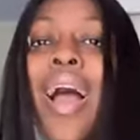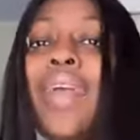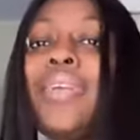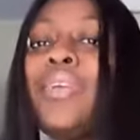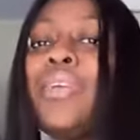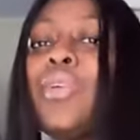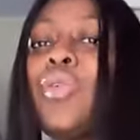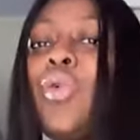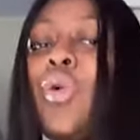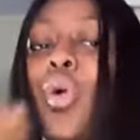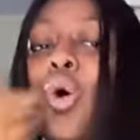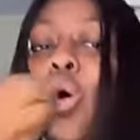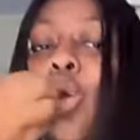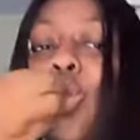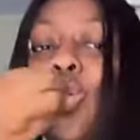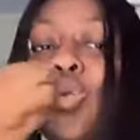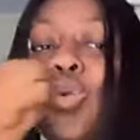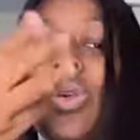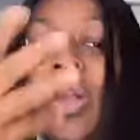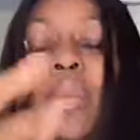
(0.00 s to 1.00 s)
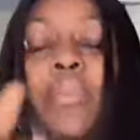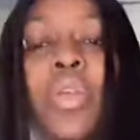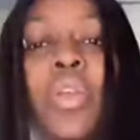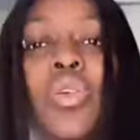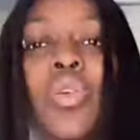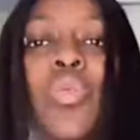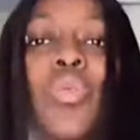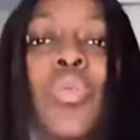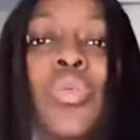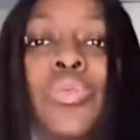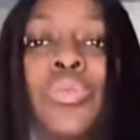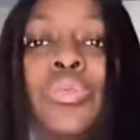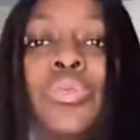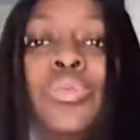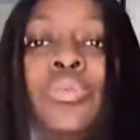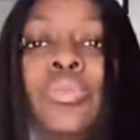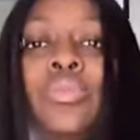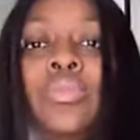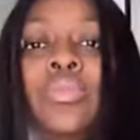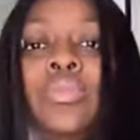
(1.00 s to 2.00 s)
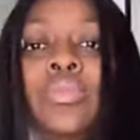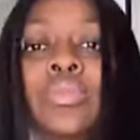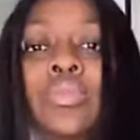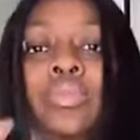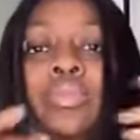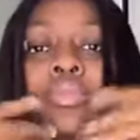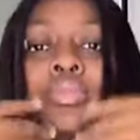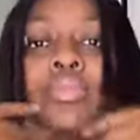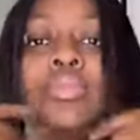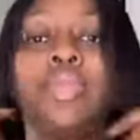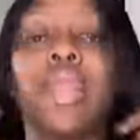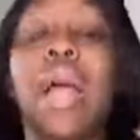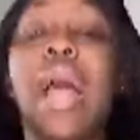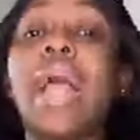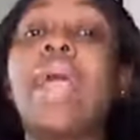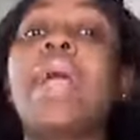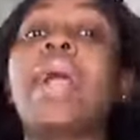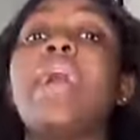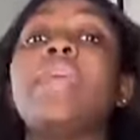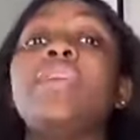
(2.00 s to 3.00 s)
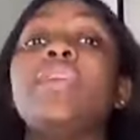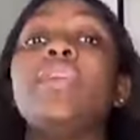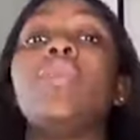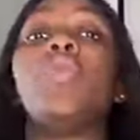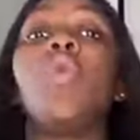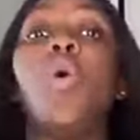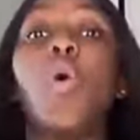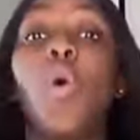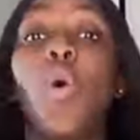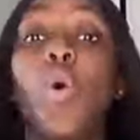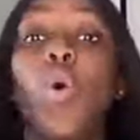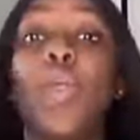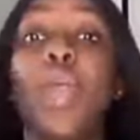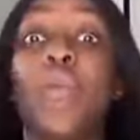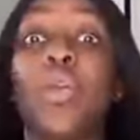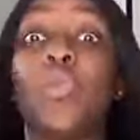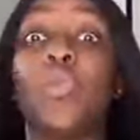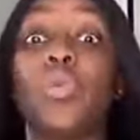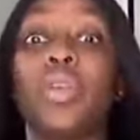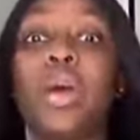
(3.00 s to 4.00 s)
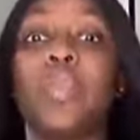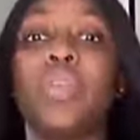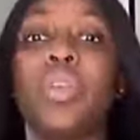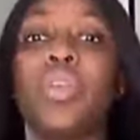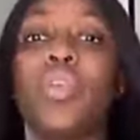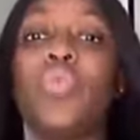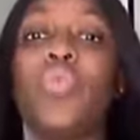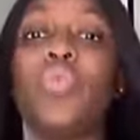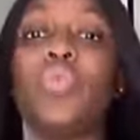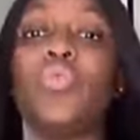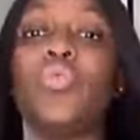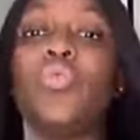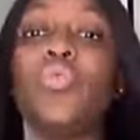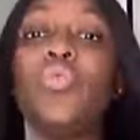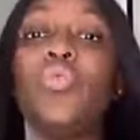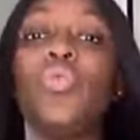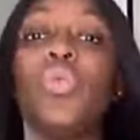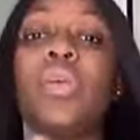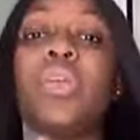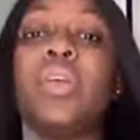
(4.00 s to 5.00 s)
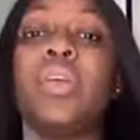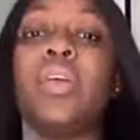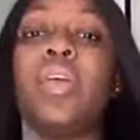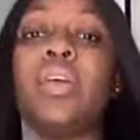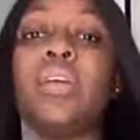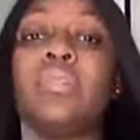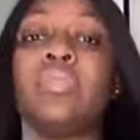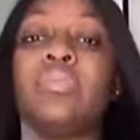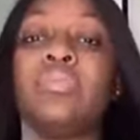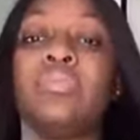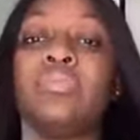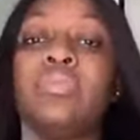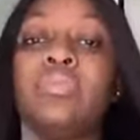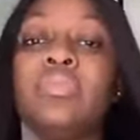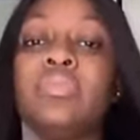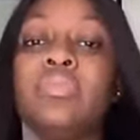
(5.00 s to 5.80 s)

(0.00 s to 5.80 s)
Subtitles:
Ah, go hono na me yo wonu. Ah, ha yi go hoya no na me yo wonu. Look here.